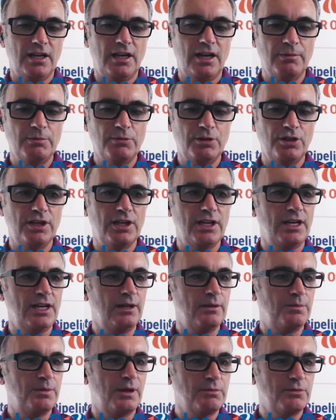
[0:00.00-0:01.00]
I'm going
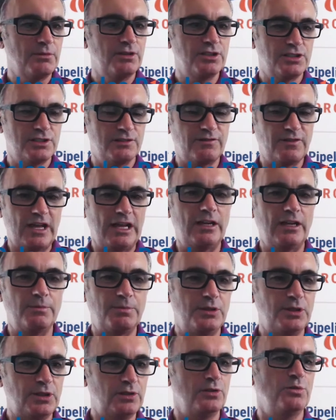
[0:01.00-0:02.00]
to develop
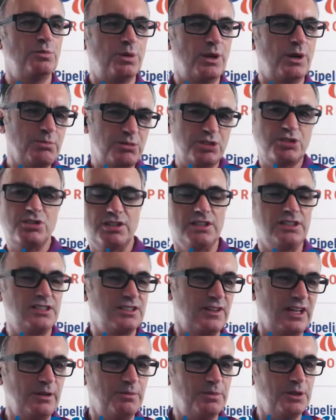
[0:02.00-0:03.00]
you, but I'm just going to
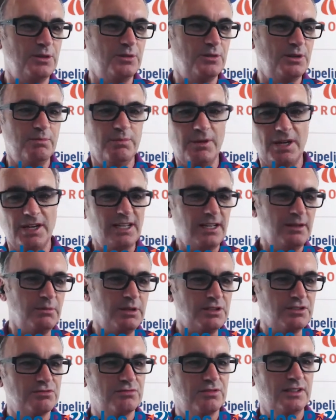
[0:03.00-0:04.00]
develop you in my
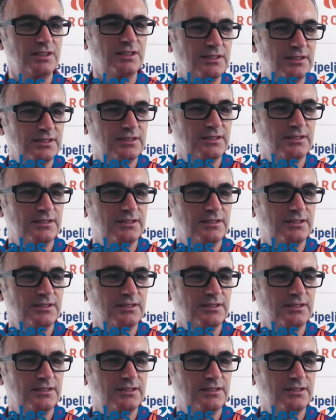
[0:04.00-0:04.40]
image, right?